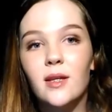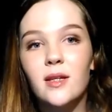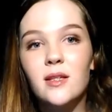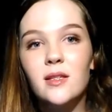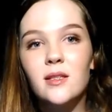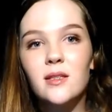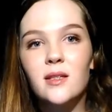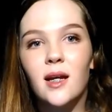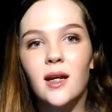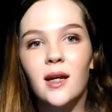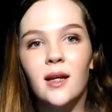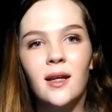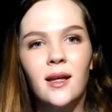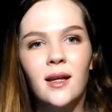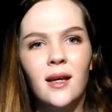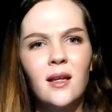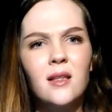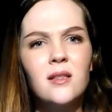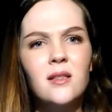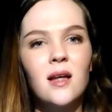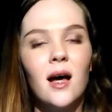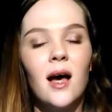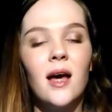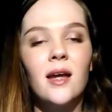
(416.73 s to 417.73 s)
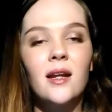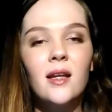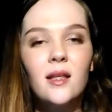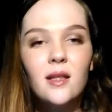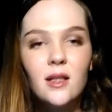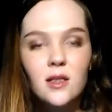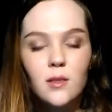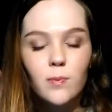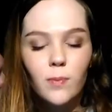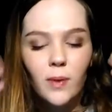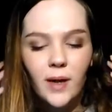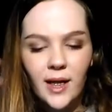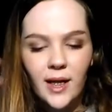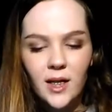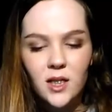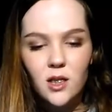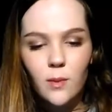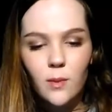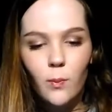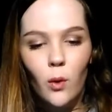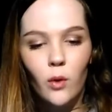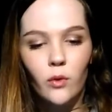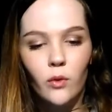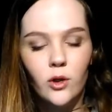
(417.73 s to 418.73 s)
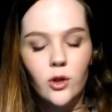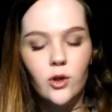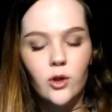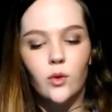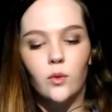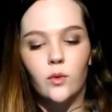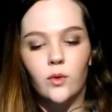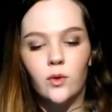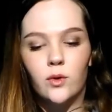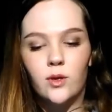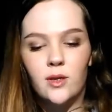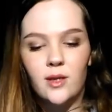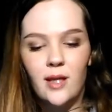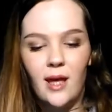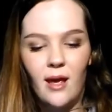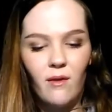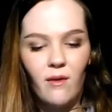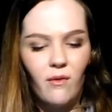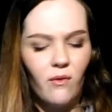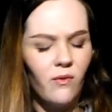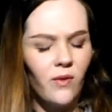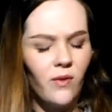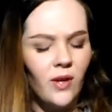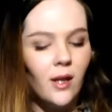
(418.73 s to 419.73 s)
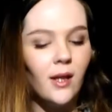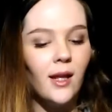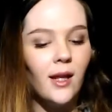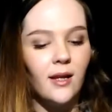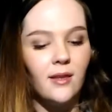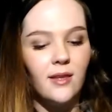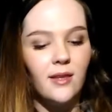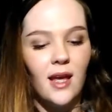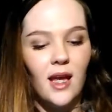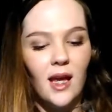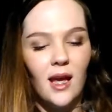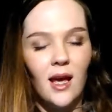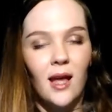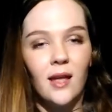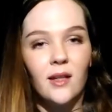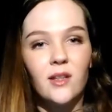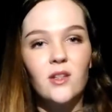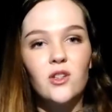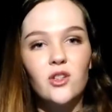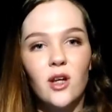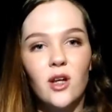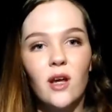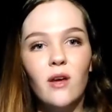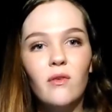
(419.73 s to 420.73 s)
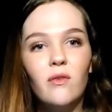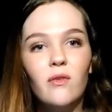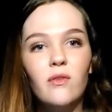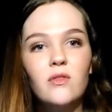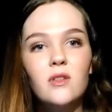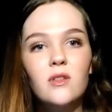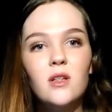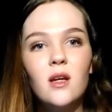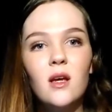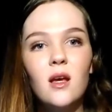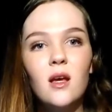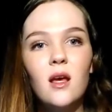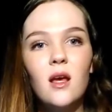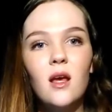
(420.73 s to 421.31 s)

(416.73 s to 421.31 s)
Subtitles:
this sickening anxiety that's placed upon their shoulders as they feel like they can't shift.